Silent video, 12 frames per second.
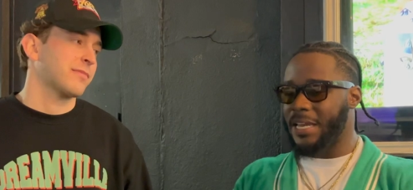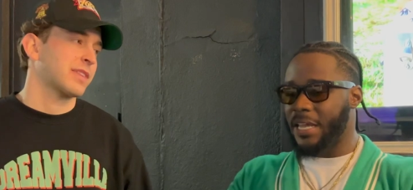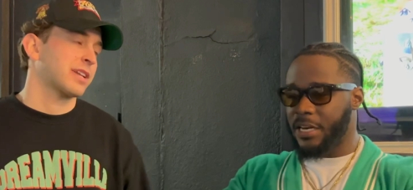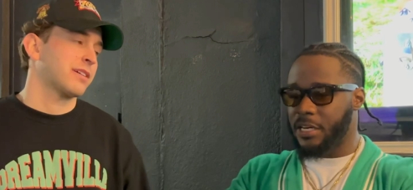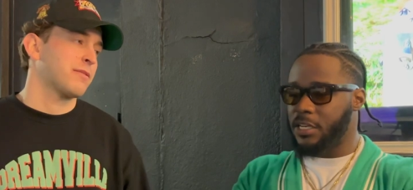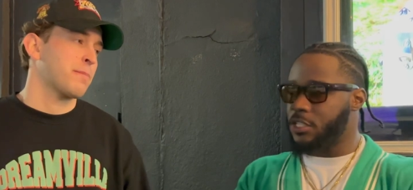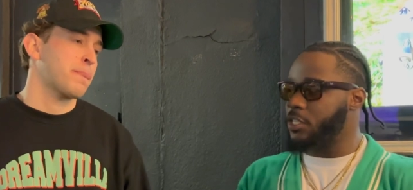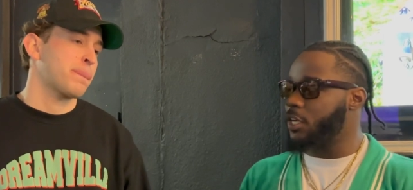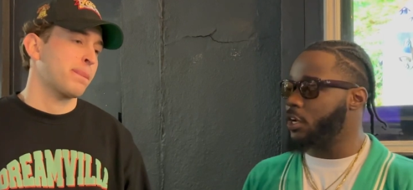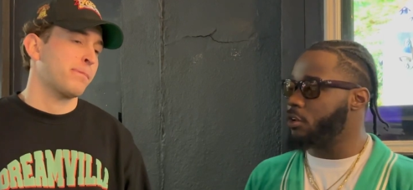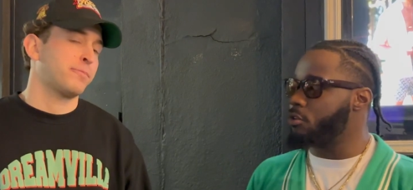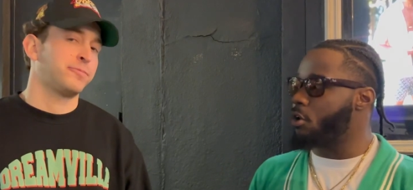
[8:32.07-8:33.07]
Speaker 1: the end of this
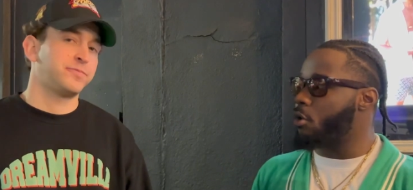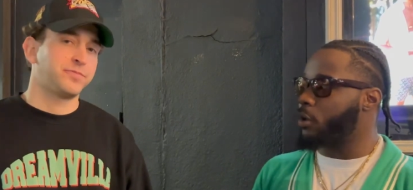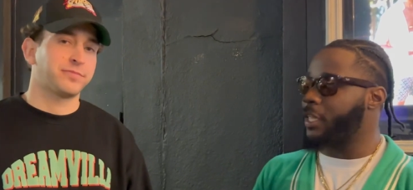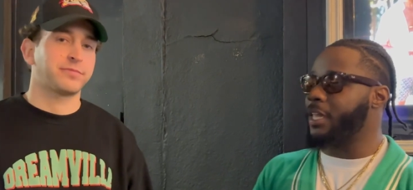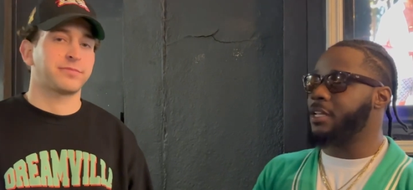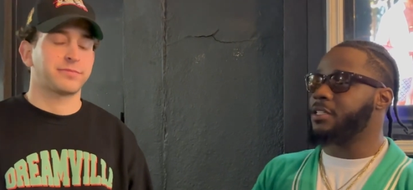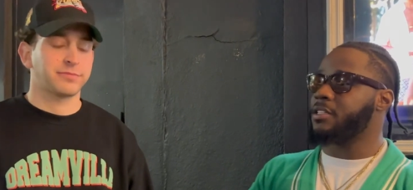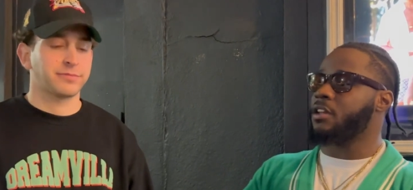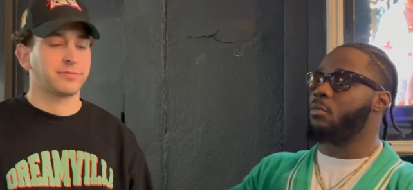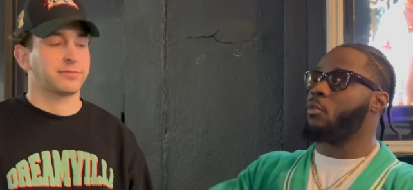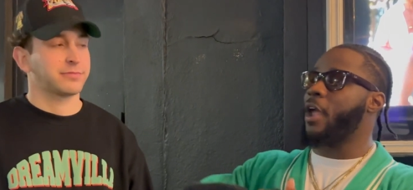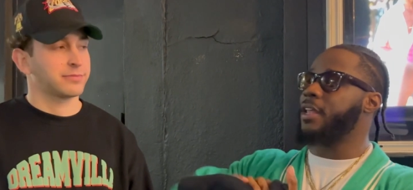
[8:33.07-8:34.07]
year, you know, get
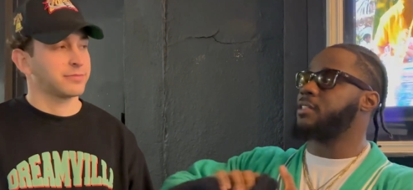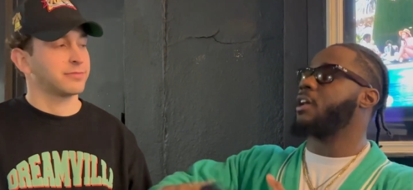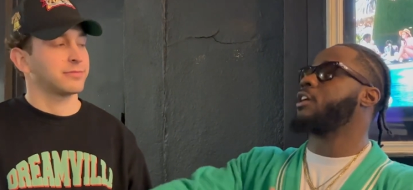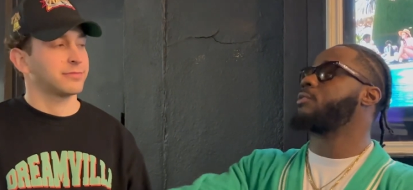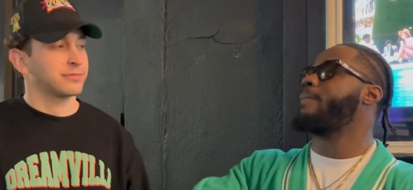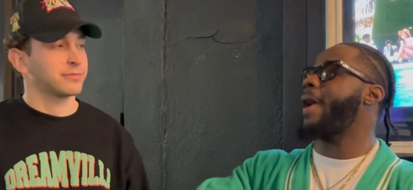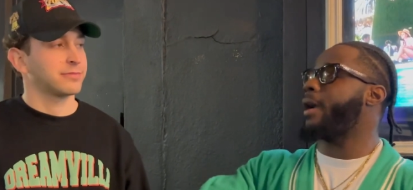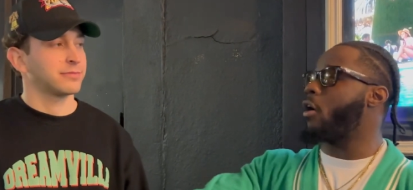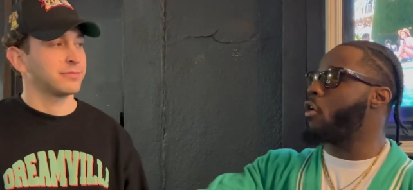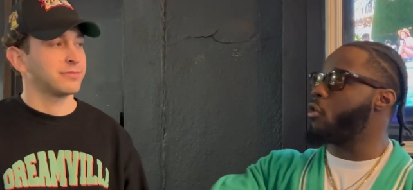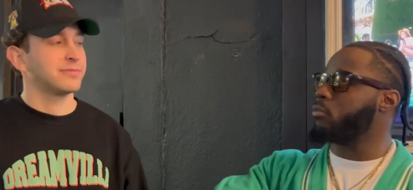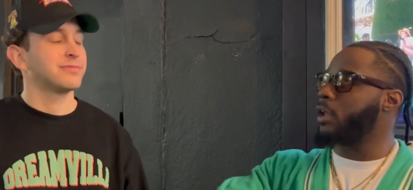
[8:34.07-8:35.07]
some way touch back
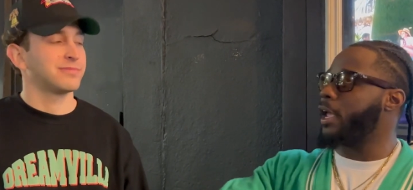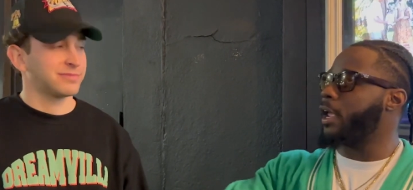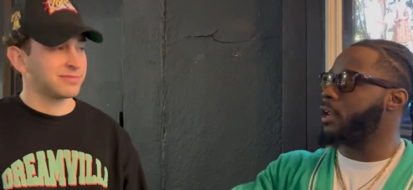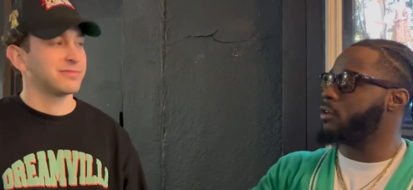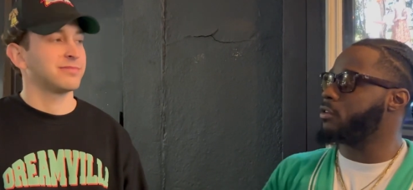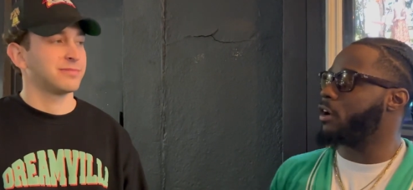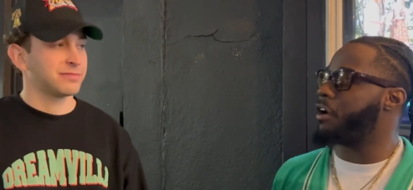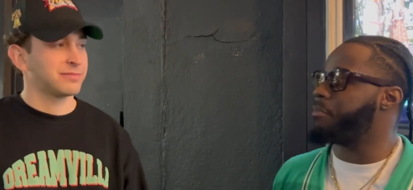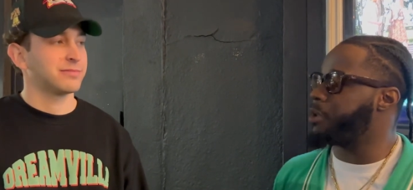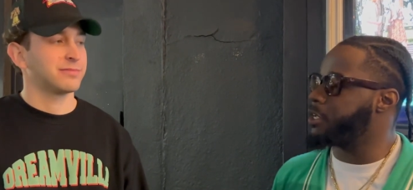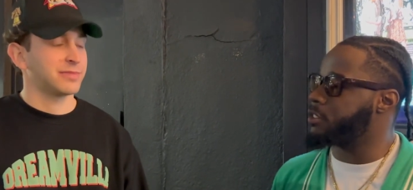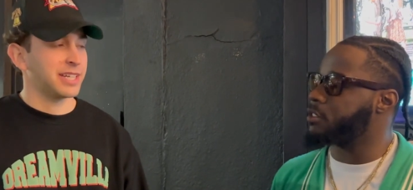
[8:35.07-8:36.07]
homeland. You know what I
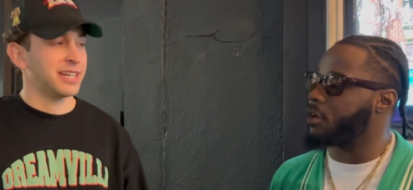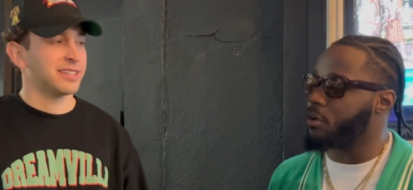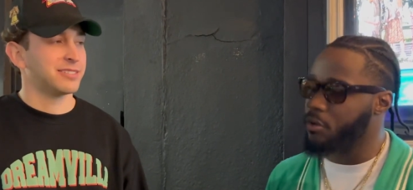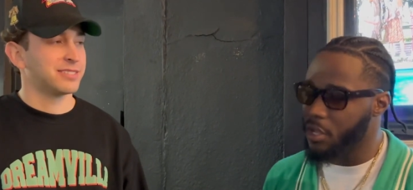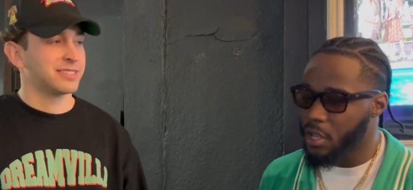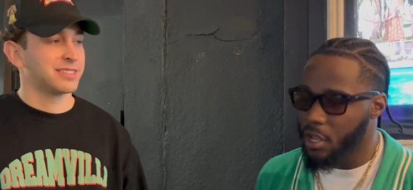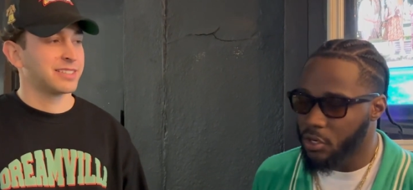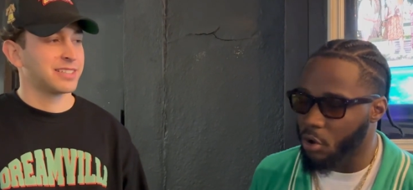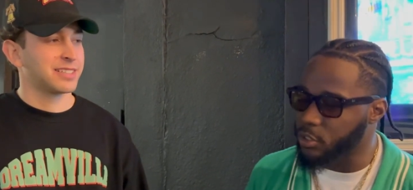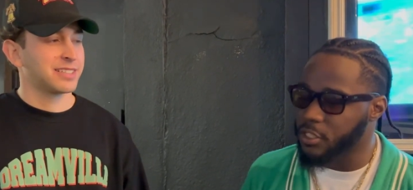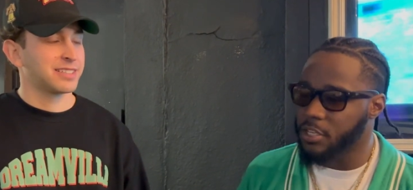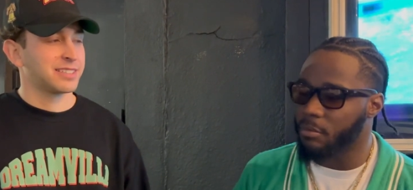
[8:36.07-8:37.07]
mean? So yeah.
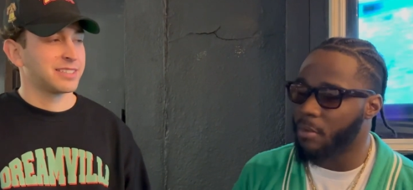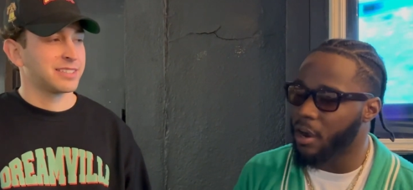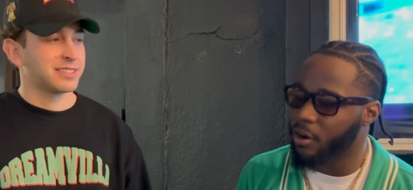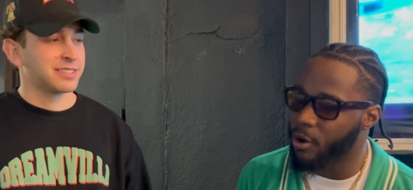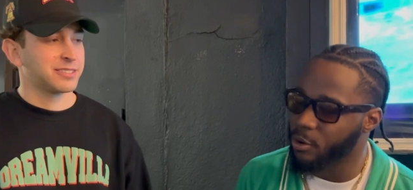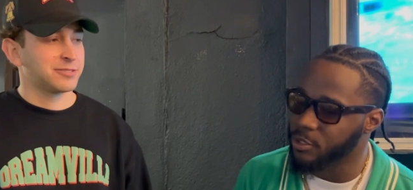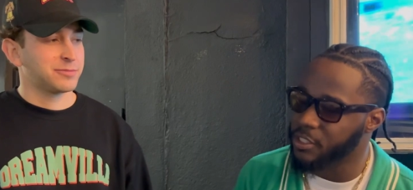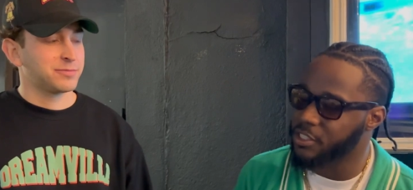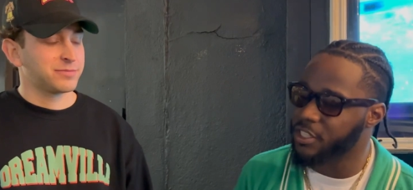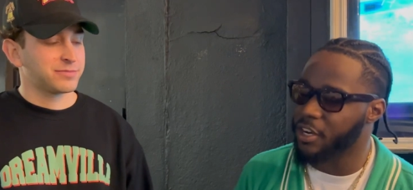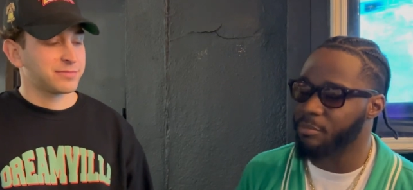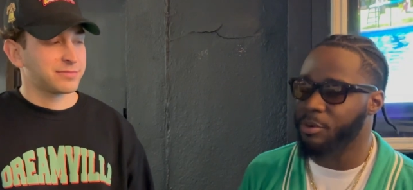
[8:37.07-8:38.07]
those are some of my goals
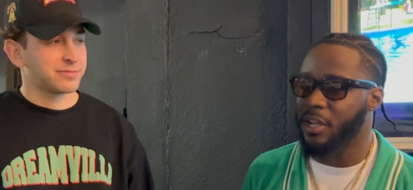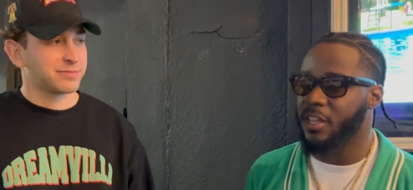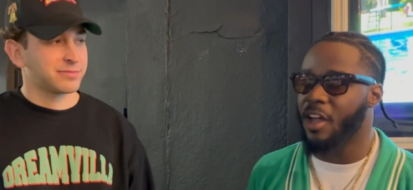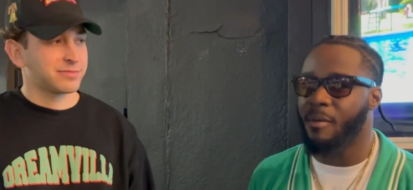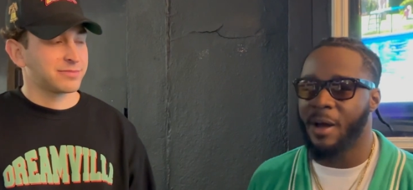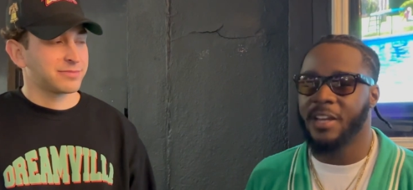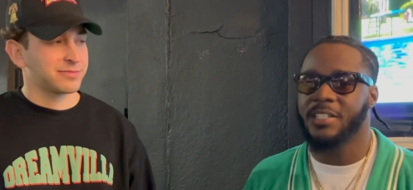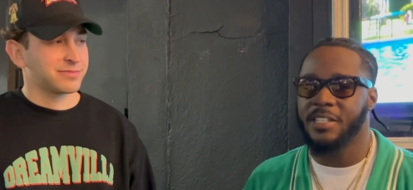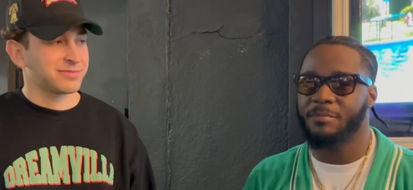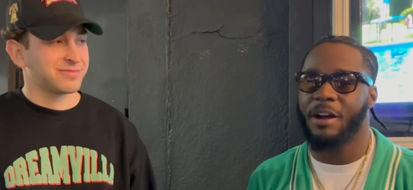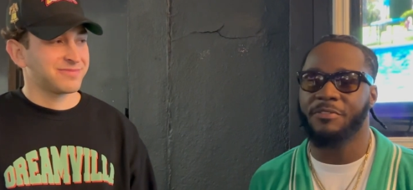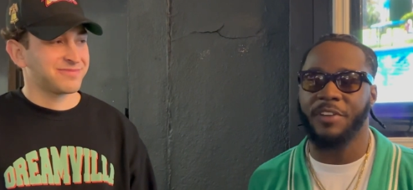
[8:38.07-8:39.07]
this year, but y'all about to
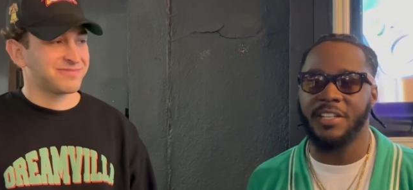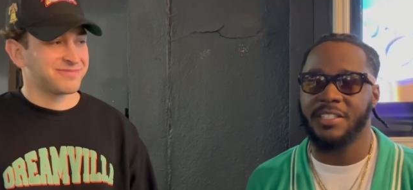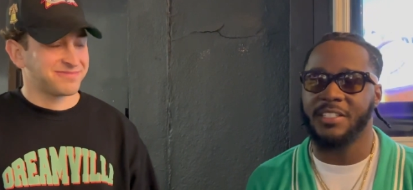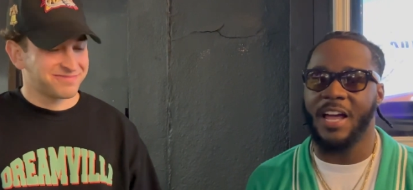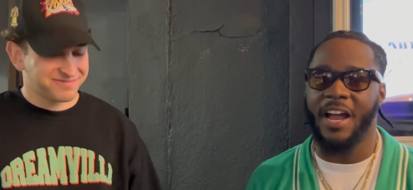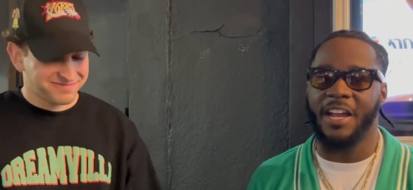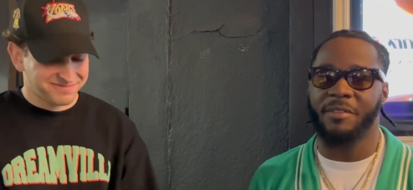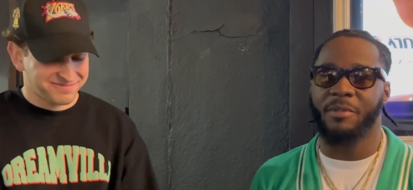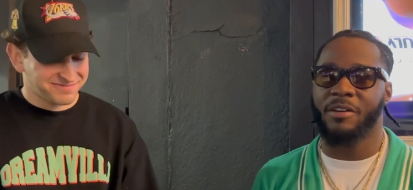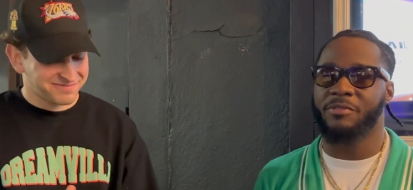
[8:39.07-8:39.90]
see my face a lot and hear my